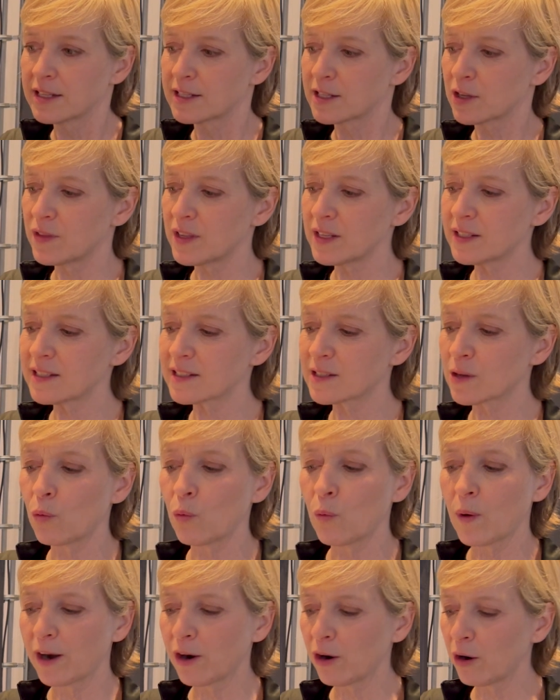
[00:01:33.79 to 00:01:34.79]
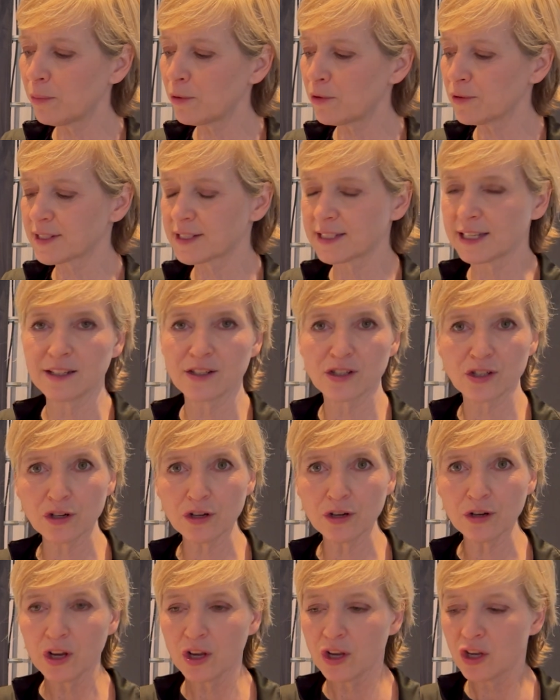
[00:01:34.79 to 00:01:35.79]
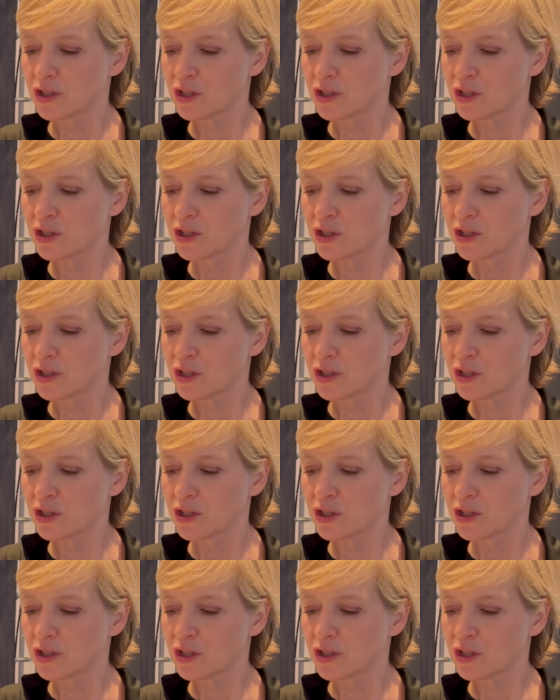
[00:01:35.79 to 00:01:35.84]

So this is a wearable sensor,